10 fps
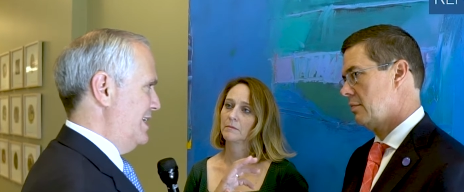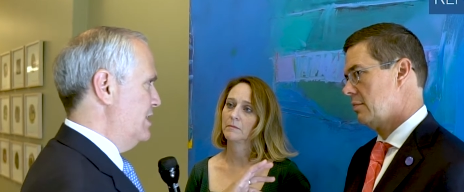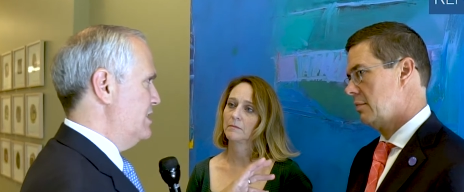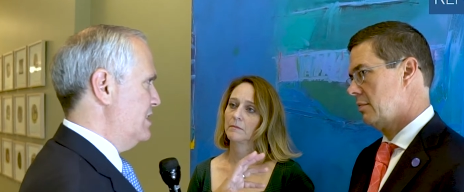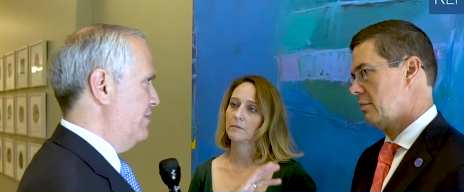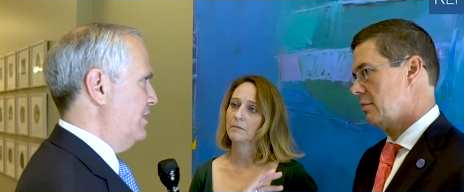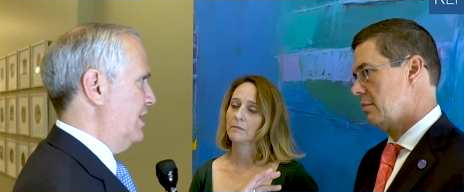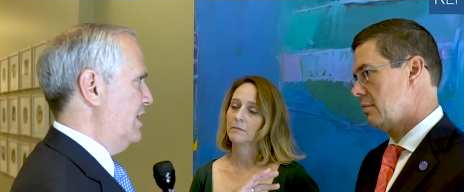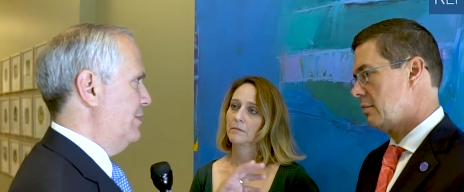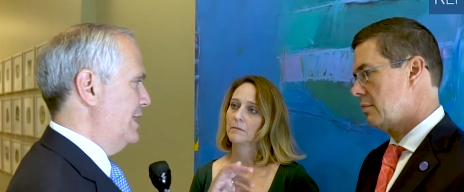Speaker 1: tendency of
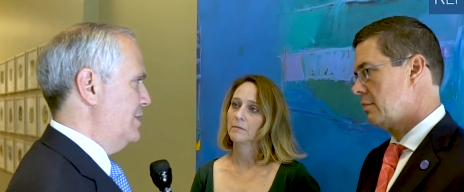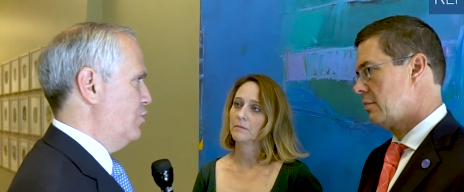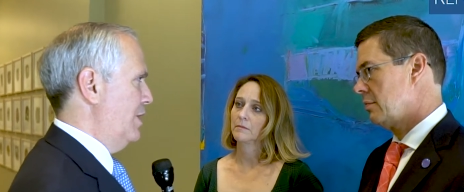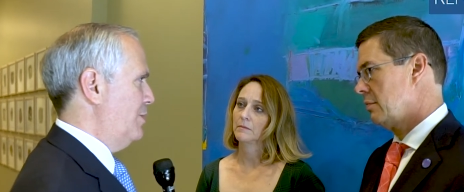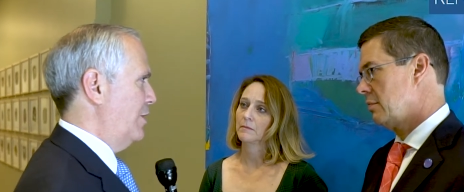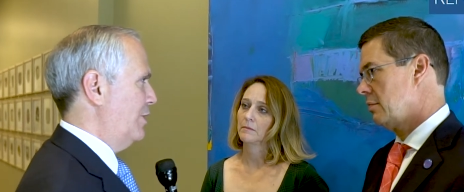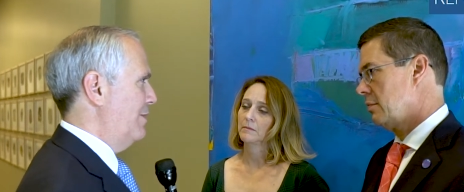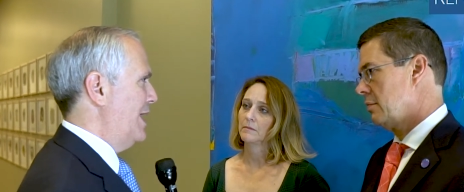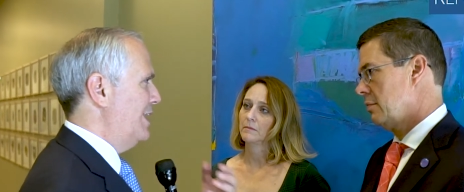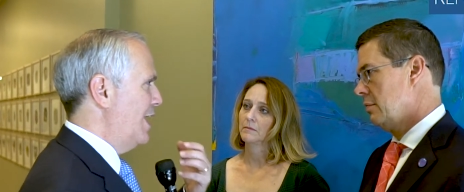thinking about this great power,
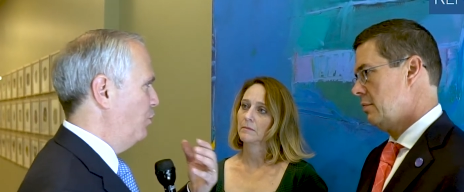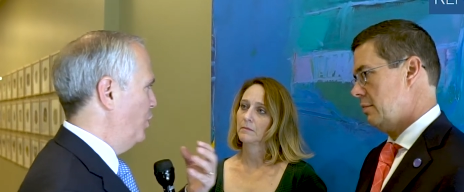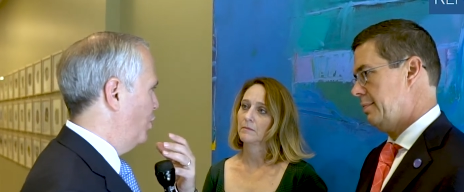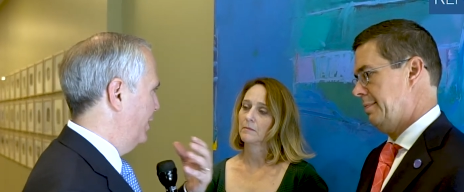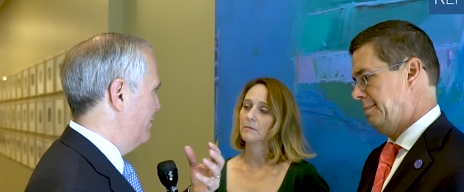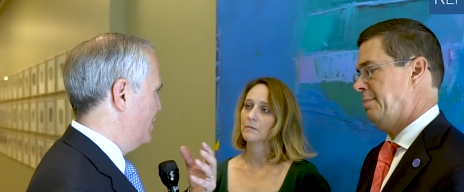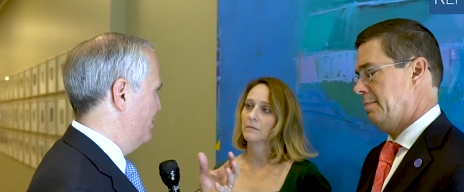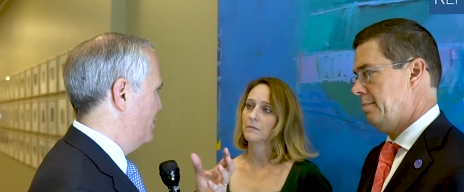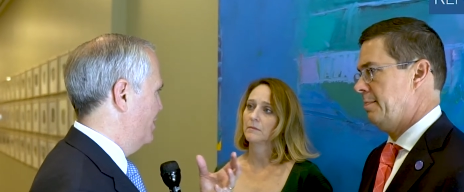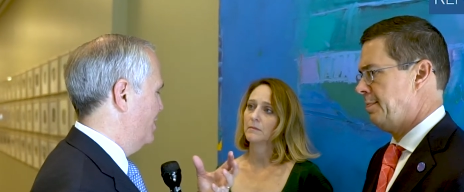and, and we all have
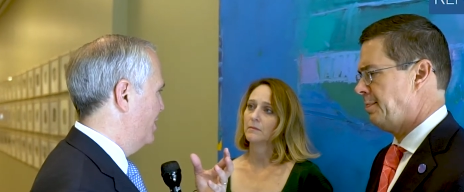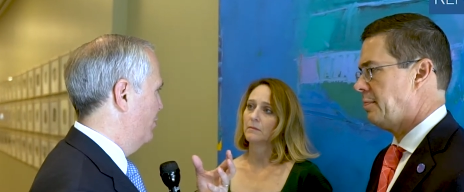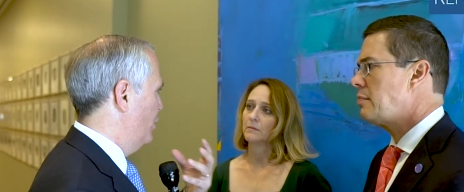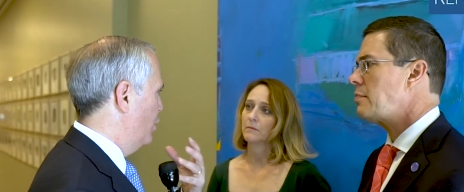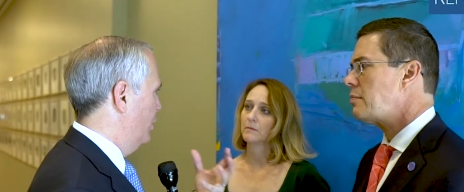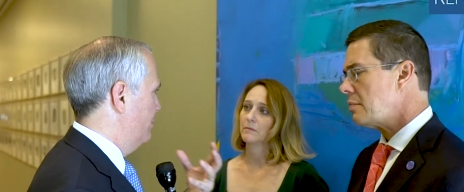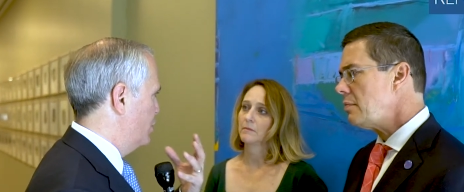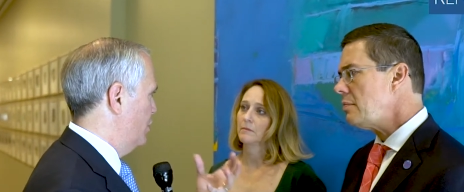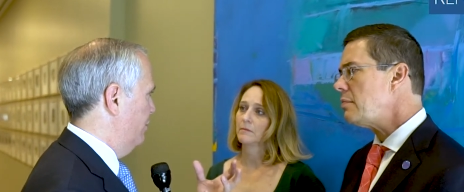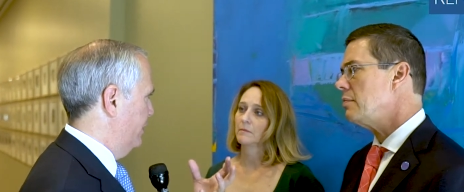slips of the tongue and we call them
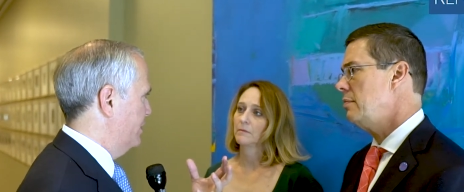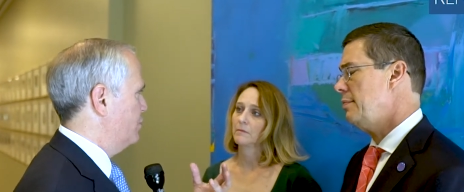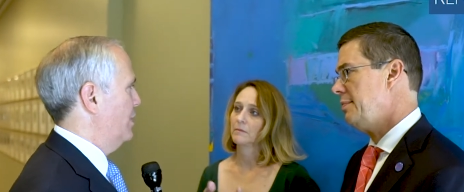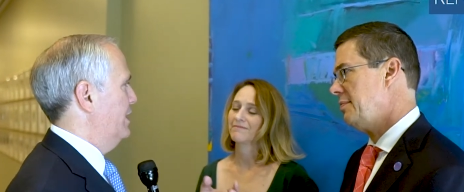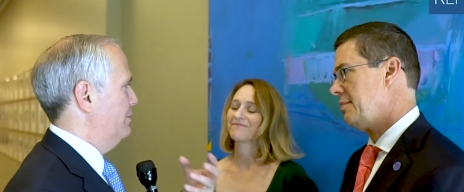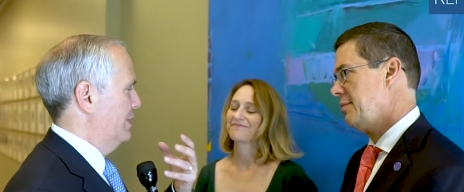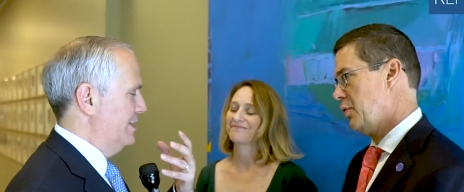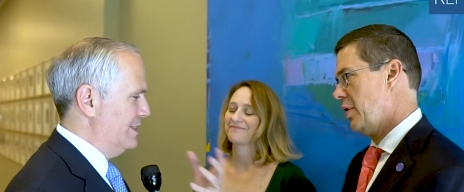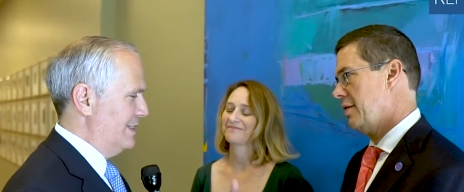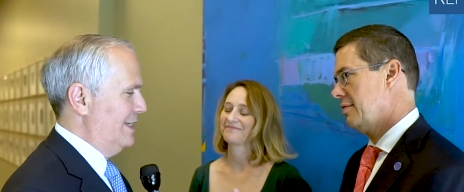Soviets, right? But
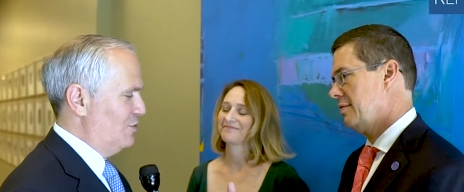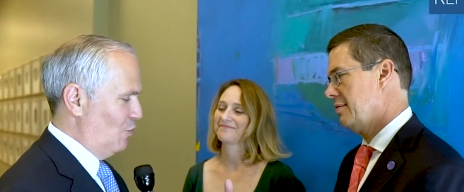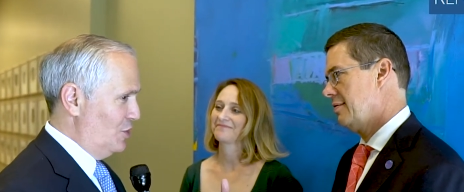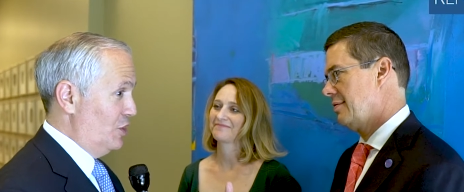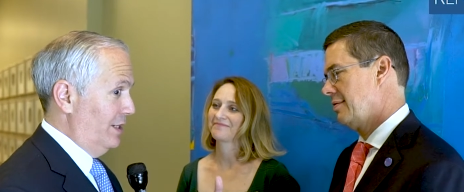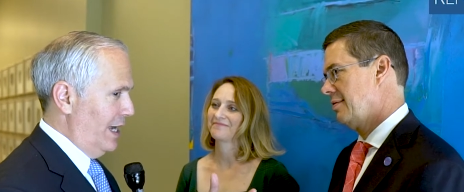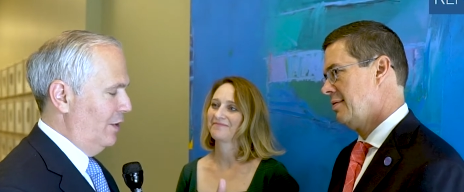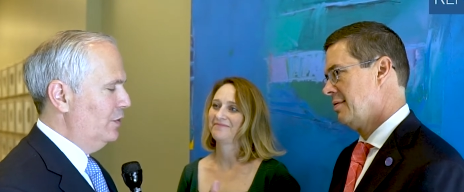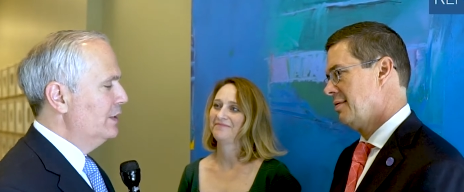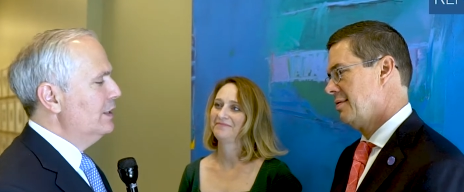it's, right. it's Russia
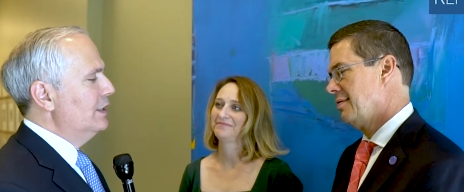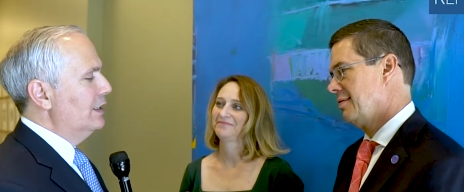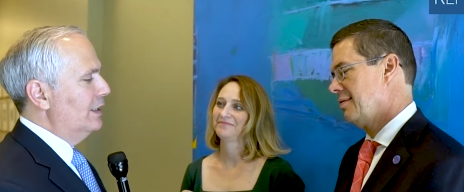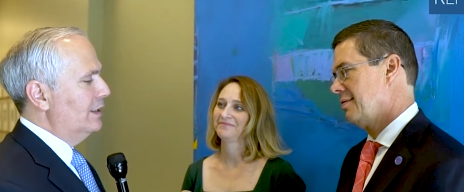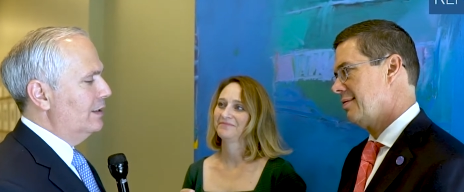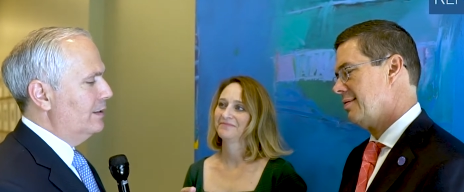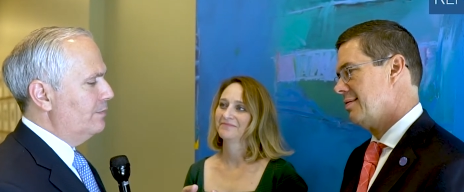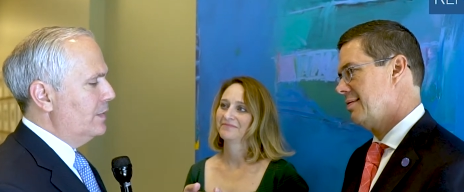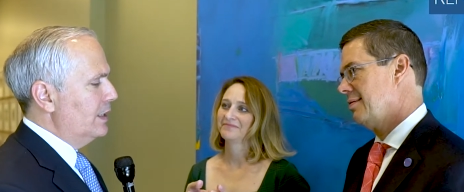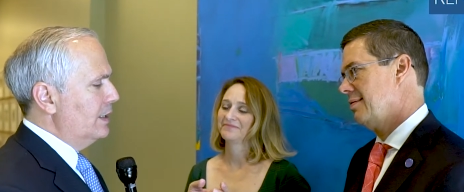now.
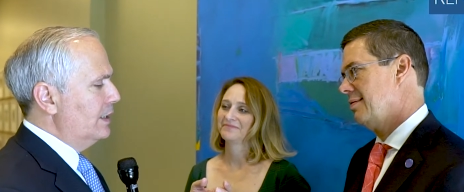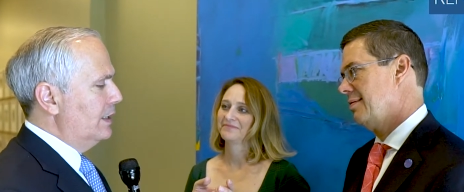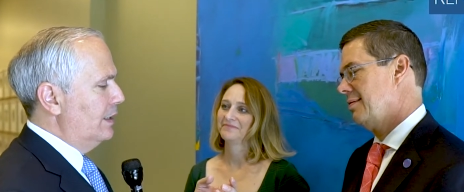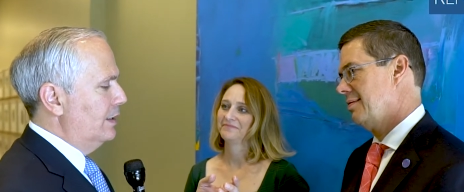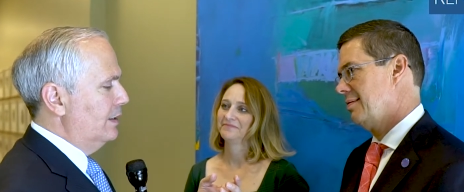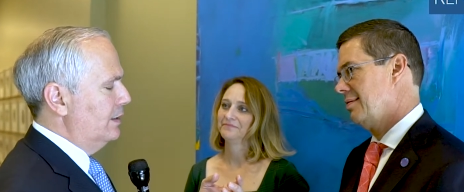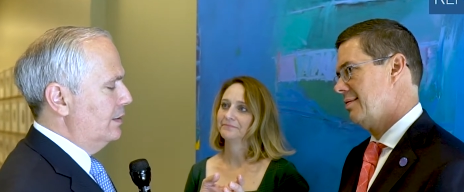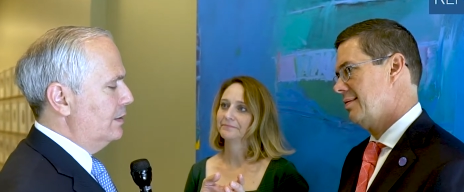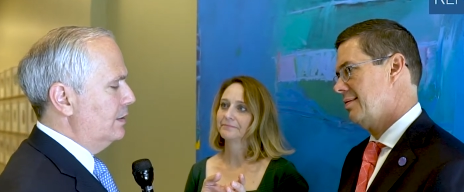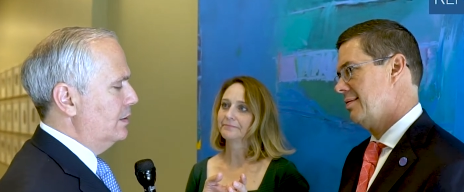Um, uh,
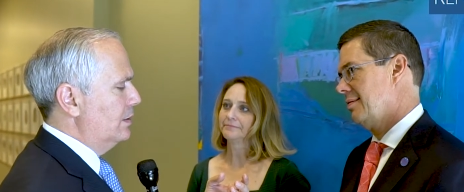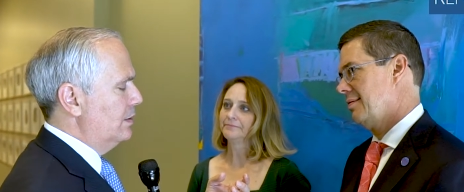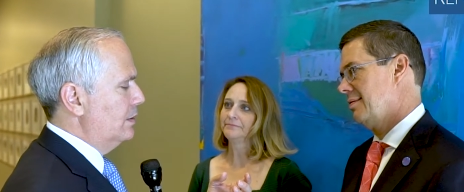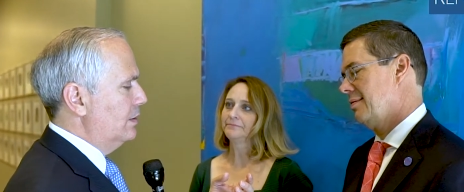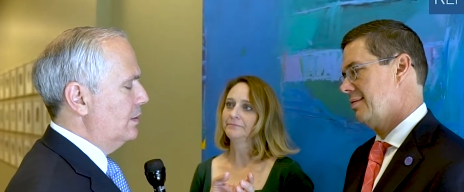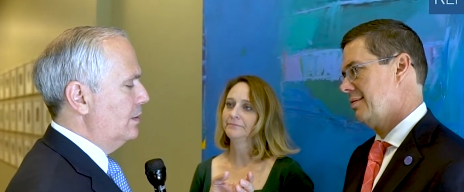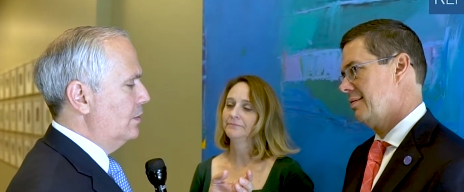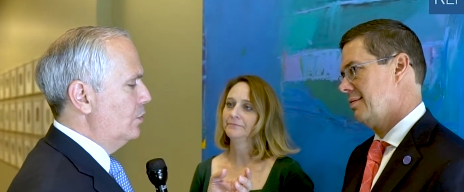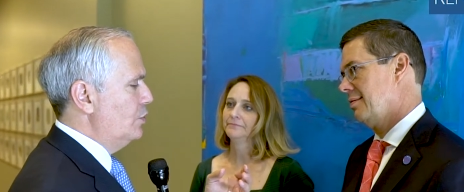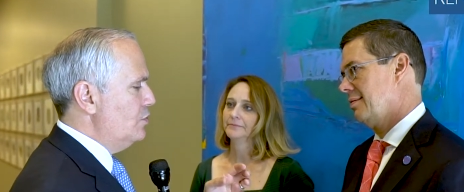
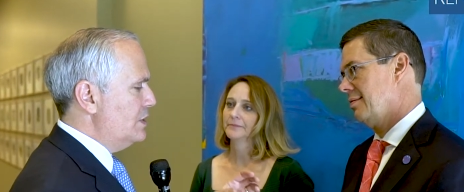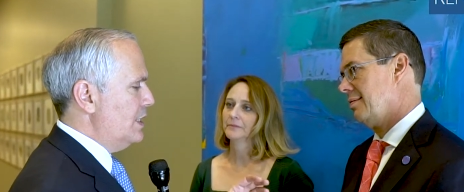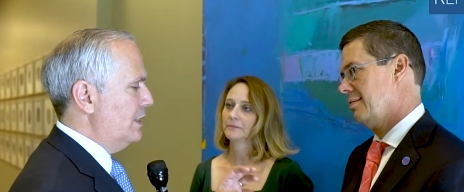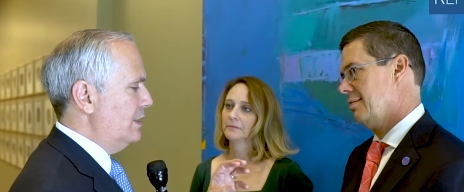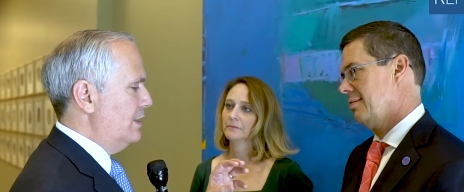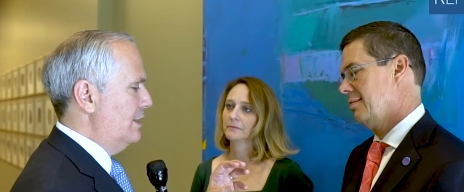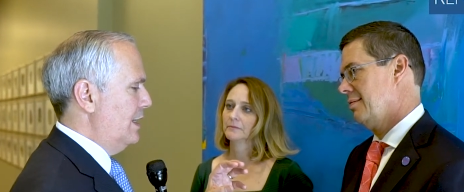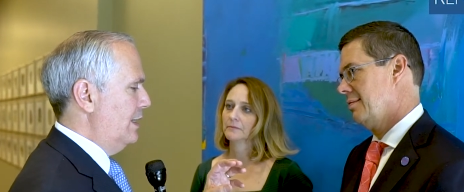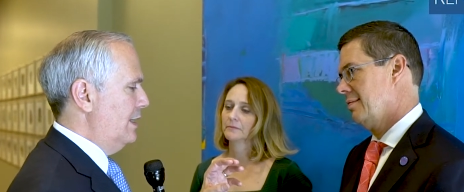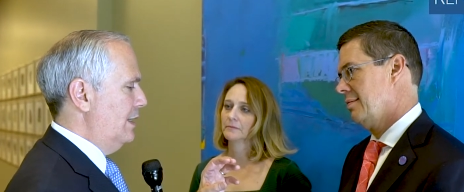you said
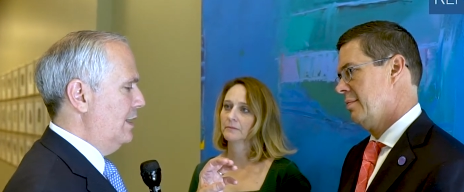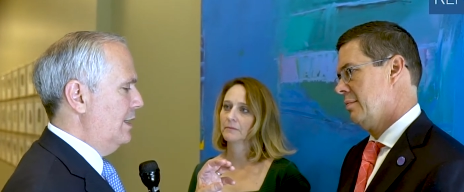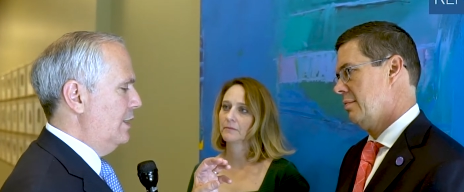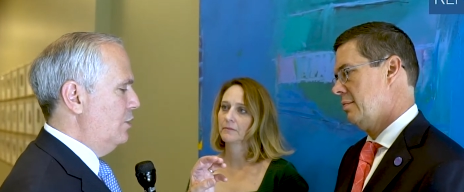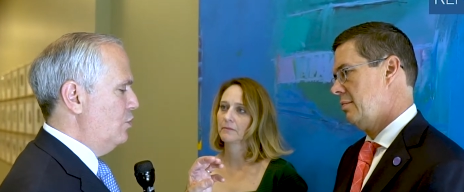that you